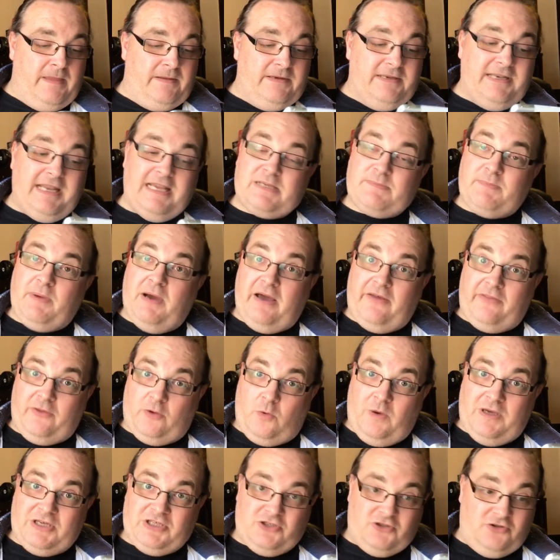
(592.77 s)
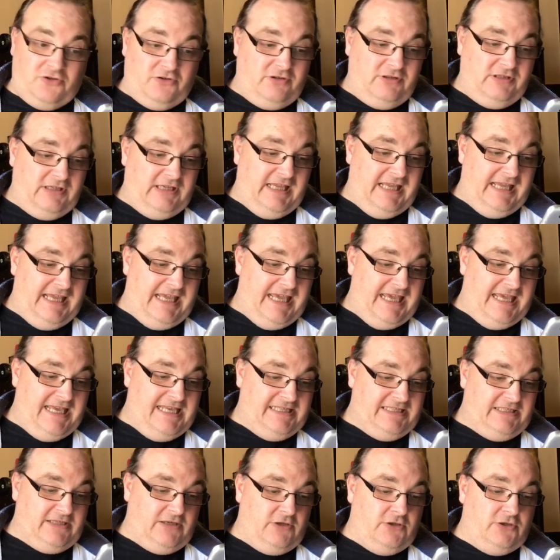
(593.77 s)
Next part of the question
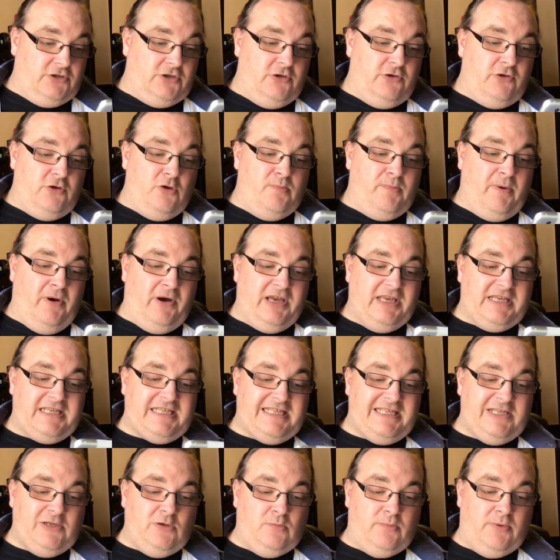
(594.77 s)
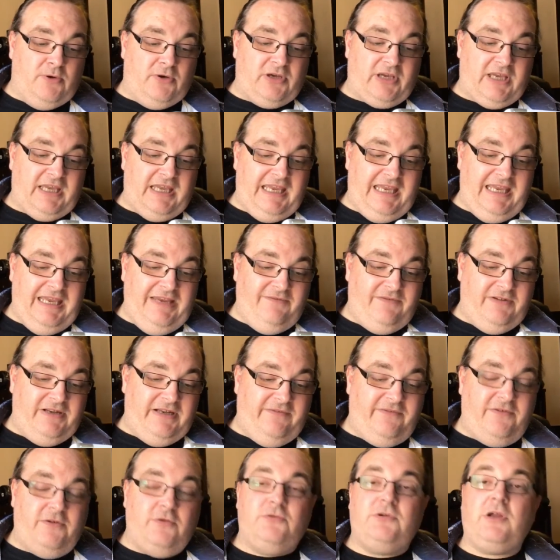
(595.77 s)
is, do you buy a steelbook even
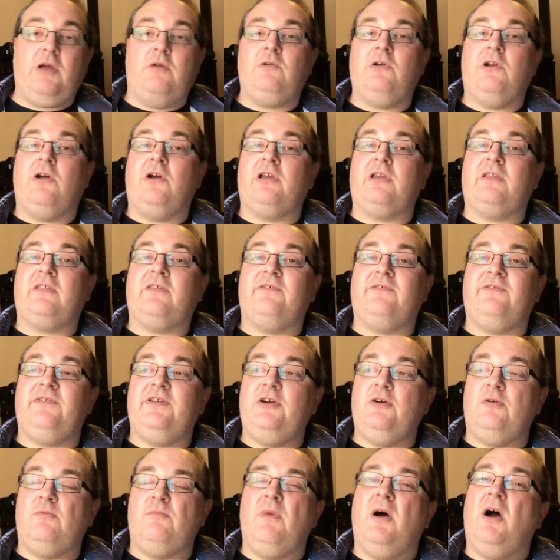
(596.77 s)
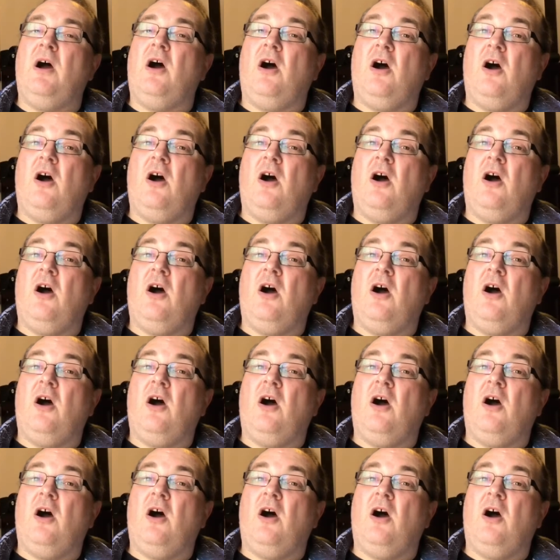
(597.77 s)
if you don't like the film?